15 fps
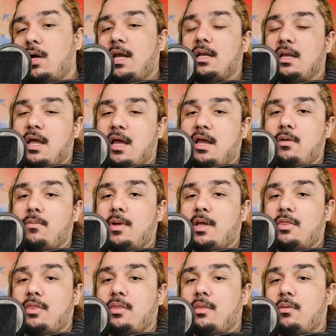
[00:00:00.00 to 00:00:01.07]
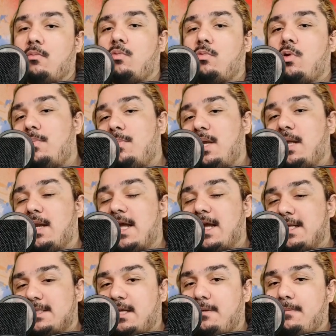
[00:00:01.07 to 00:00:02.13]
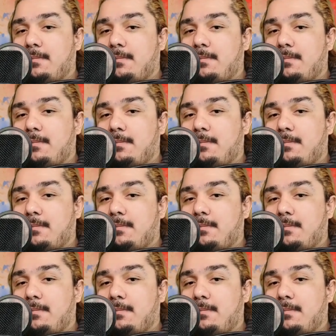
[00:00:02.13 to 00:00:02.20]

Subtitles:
in line with what would be an essay.